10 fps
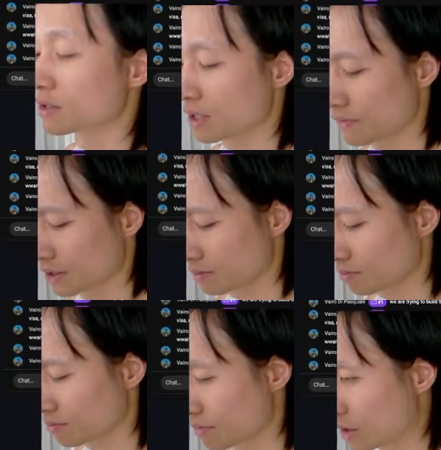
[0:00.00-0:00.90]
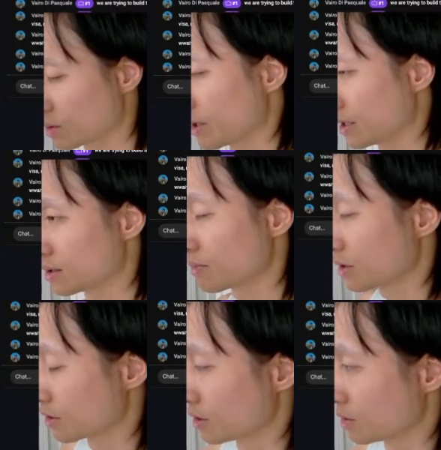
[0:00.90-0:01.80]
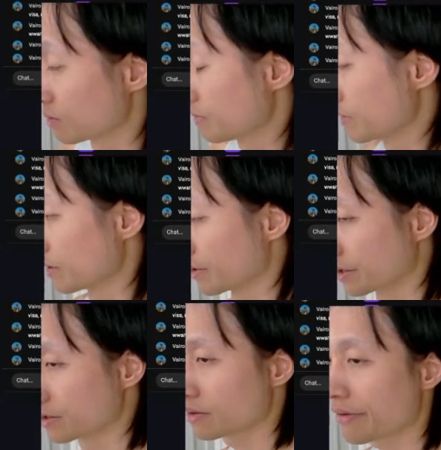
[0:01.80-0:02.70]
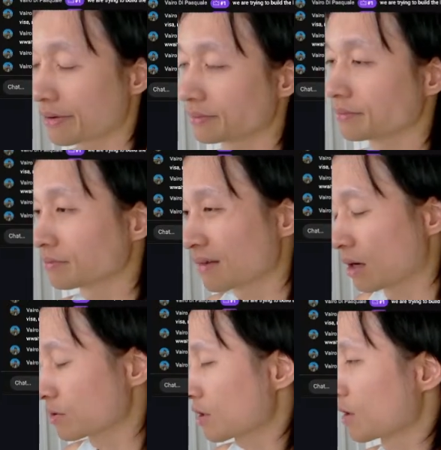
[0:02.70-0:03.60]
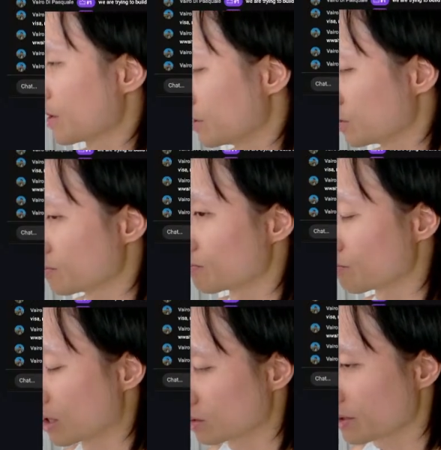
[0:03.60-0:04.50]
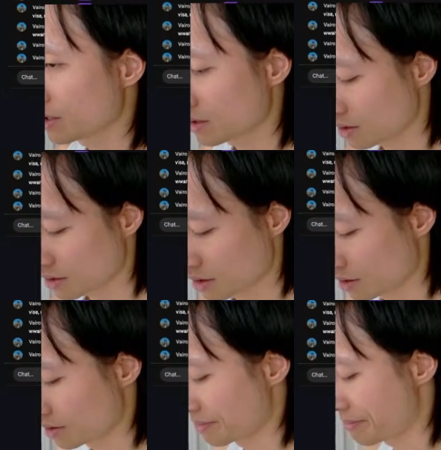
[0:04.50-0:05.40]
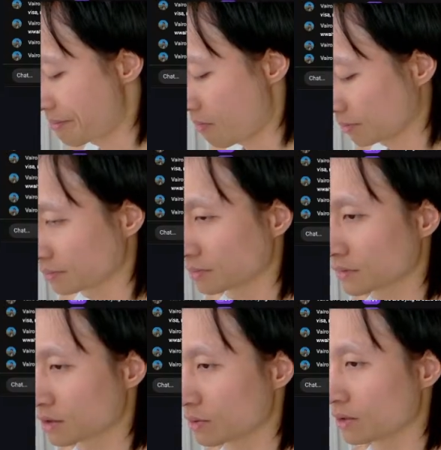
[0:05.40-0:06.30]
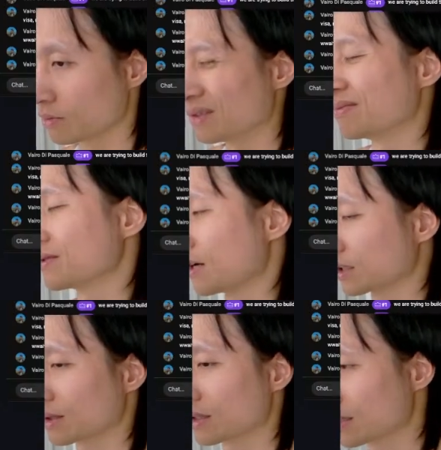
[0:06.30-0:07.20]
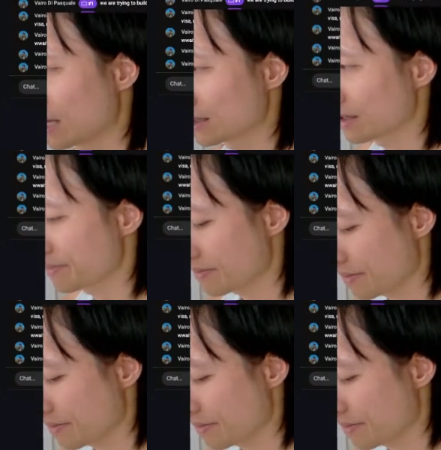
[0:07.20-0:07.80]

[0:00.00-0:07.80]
we have like browser base, browser use, a few other things. I'm just gonna go ahead and use browser base because we talked about this last time.